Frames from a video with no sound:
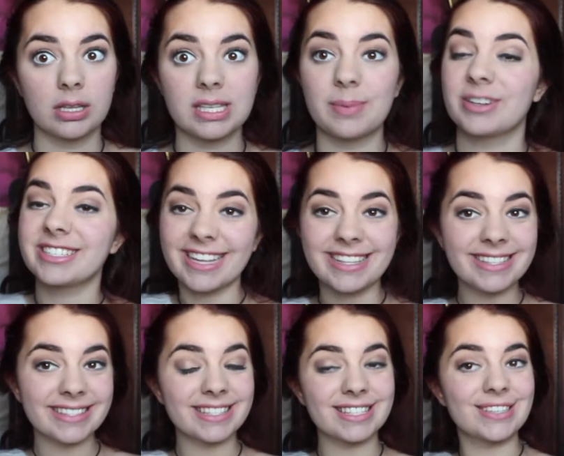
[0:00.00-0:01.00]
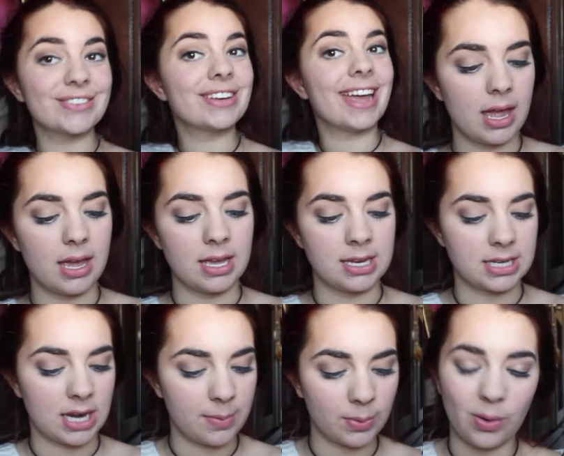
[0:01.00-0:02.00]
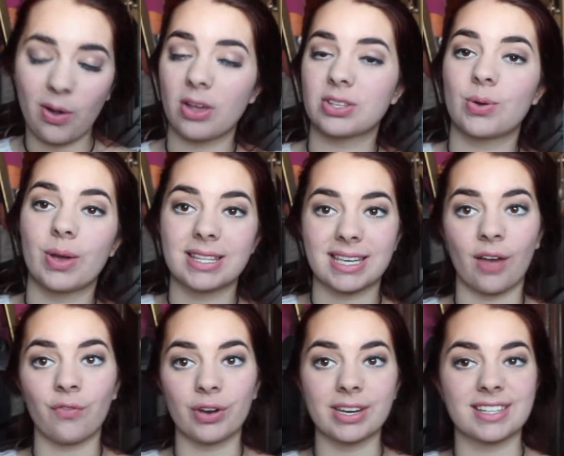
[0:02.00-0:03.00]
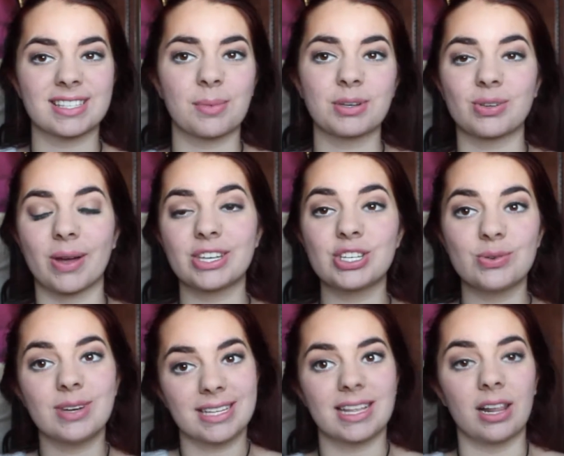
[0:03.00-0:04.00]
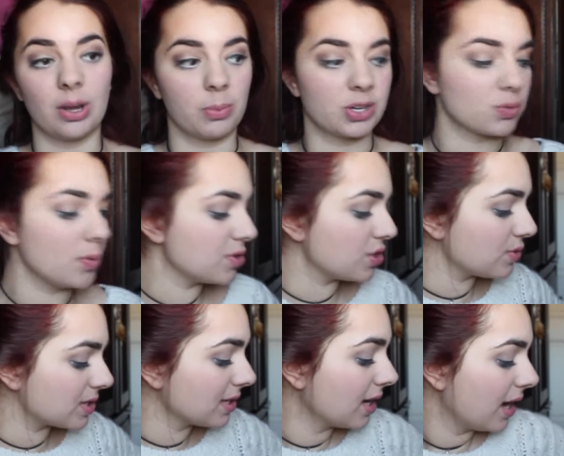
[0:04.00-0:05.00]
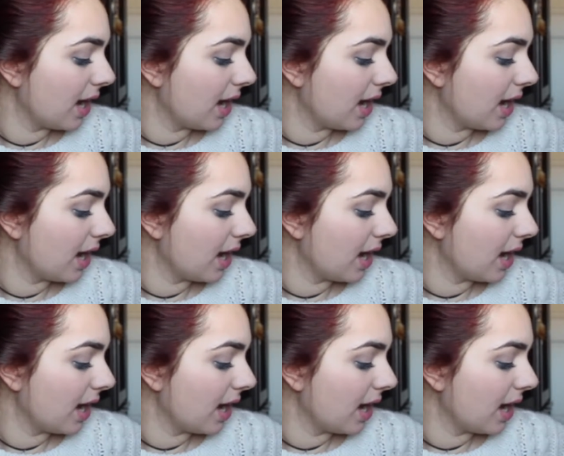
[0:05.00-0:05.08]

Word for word: St. Martin soon and I'm also going to California this summer so I do need a little more swimsuits.